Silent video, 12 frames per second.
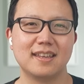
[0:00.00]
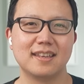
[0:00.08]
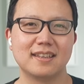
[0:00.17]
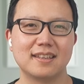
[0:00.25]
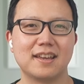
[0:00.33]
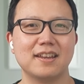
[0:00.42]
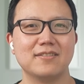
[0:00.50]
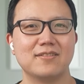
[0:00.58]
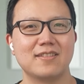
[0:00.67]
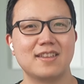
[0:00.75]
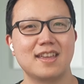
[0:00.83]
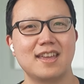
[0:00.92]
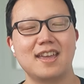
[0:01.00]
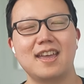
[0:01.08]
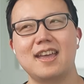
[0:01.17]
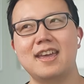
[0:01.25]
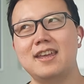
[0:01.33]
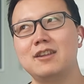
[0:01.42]
Got it.
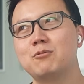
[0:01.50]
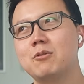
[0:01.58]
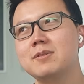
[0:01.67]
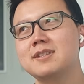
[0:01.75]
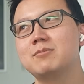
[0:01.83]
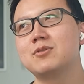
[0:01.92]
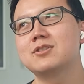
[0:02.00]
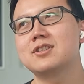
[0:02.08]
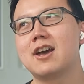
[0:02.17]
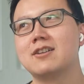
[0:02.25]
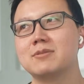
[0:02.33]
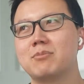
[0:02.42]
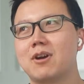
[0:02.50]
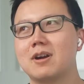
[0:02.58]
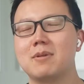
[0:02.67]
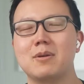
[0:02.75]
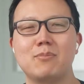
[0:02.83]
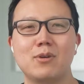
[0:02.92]
And what was the most challenging part
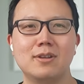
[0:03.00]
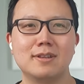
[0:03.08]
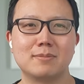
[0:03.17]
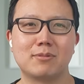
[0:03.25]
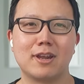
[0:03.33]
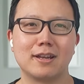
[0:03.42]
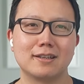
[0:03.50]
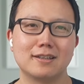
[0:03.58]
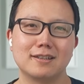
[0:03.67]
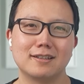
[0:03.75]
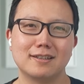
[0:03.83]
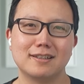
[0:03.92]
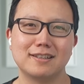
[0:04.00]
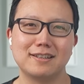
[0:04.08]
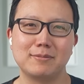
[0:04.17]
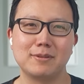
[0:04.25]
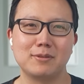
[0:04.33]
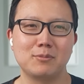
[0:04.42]
about building this product?
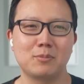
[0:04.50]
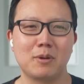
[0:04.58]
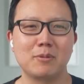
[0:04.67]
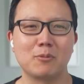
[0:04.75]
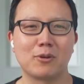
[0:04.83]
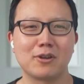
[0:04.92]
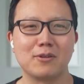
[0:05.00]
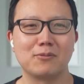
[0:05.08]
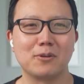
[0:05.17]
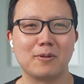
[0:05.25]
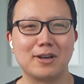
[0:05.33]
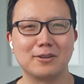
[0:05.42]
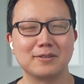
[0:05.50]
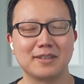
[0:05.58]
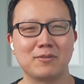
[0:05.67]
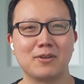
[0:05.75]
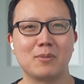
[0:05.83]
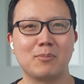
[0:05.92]
I mean, you've probably been working on it for a while,
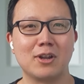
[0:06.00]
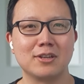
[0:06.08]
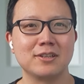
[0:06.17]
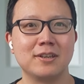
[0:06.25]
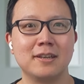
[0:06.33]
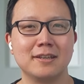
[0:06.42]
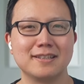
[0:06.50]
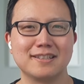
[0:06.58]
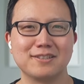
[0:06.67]
given how polished it is.